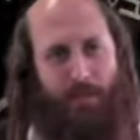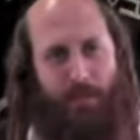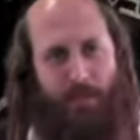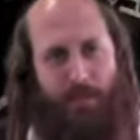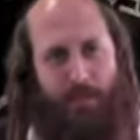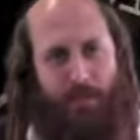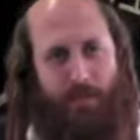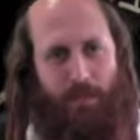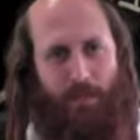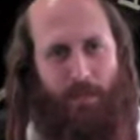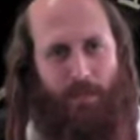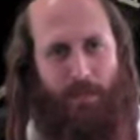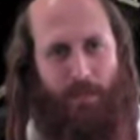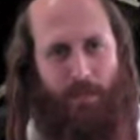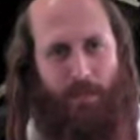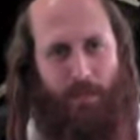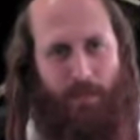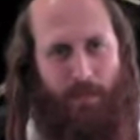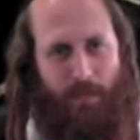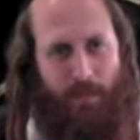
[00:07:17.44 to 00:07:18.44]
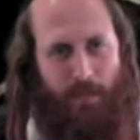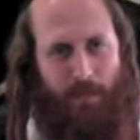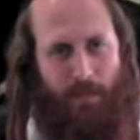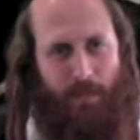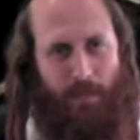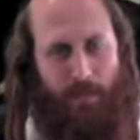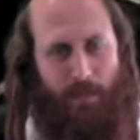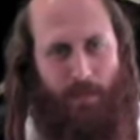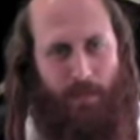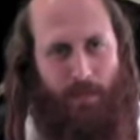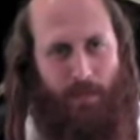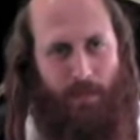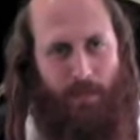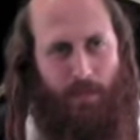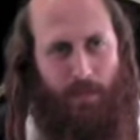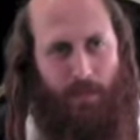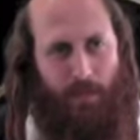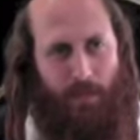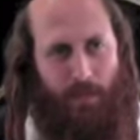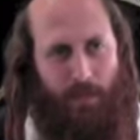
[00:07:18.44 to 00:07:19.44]

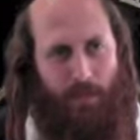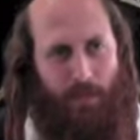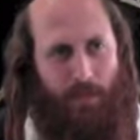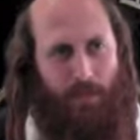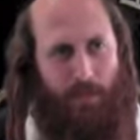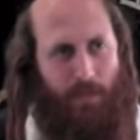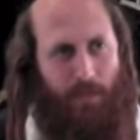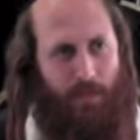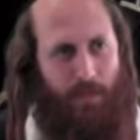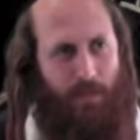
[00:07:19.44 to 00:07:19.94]
Nobody speaks.